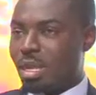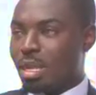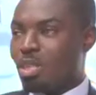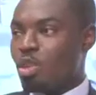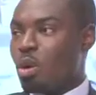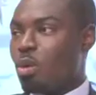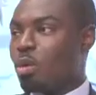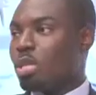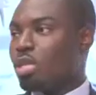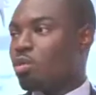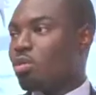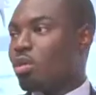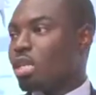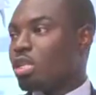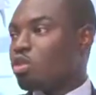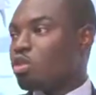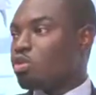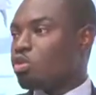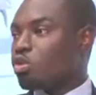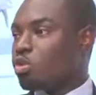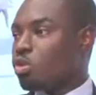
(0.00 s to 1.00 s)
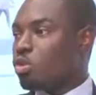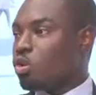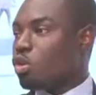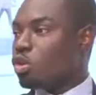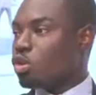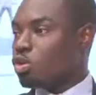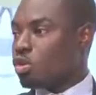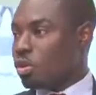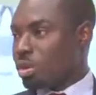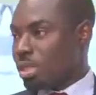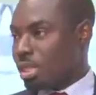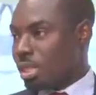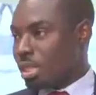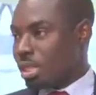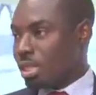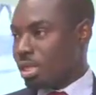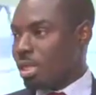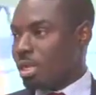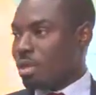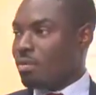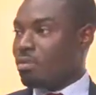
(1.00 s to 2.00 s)
Now want to work to custody
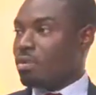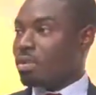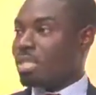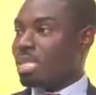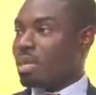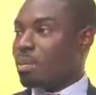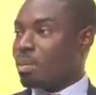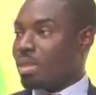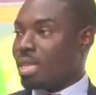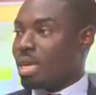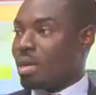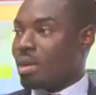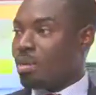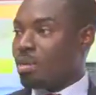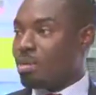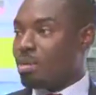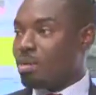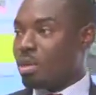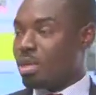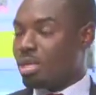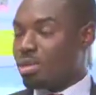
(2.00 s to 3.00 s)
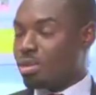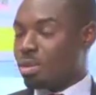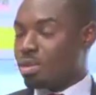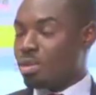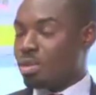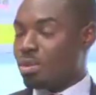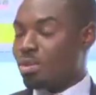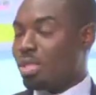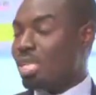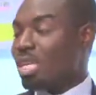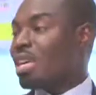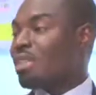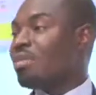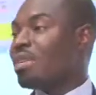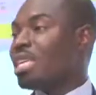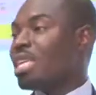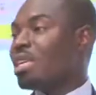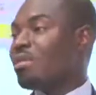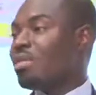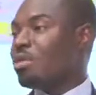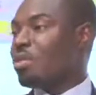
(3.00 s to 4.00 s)
for some time, police custody, without even
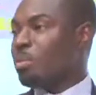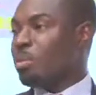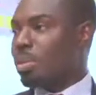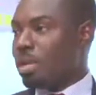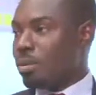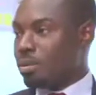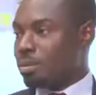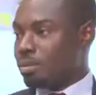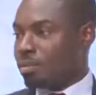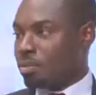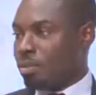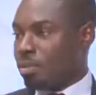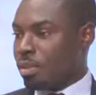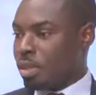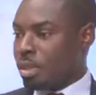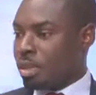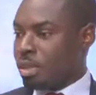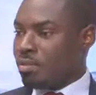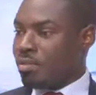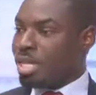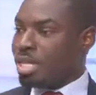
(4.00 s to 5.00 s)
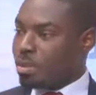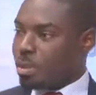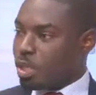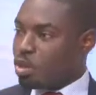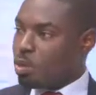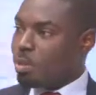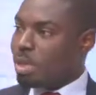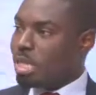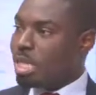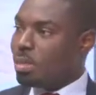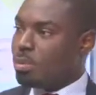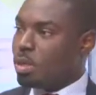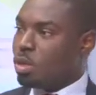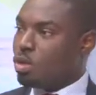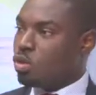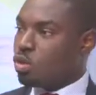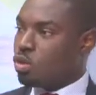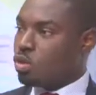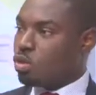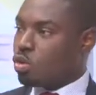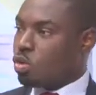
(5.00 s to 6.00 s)
giving you bail. In fact, may nobody bail
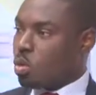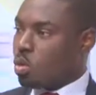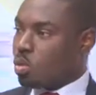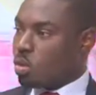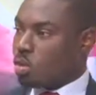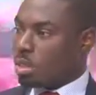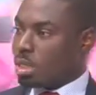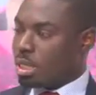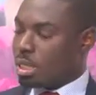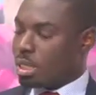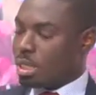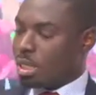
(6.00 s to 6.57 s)
on some common CCA.